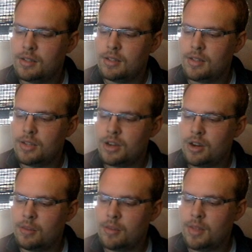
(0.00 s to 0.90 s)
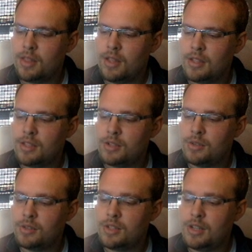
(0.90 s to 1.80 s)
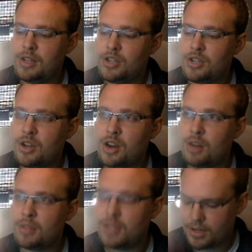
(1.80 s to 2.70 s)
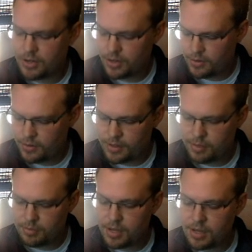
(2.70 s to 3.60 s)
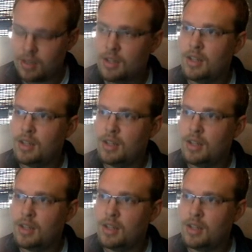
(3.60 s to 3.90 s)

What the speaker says: C sharp, then to D sharp is actually going to be